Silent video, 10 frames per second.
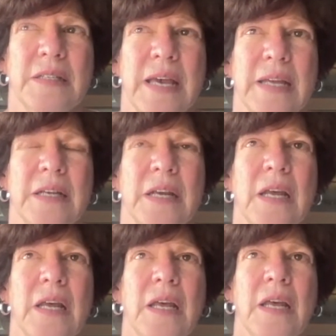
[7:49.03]
that
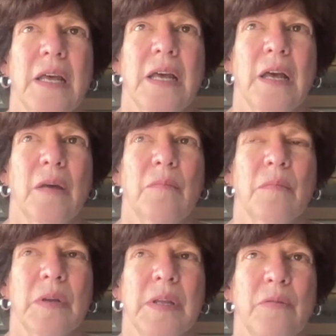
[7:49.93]

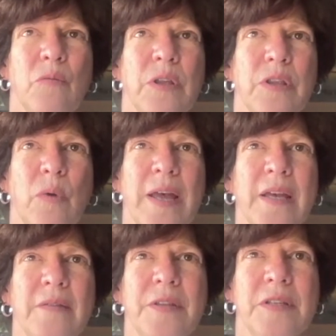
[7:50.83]
in the wake of the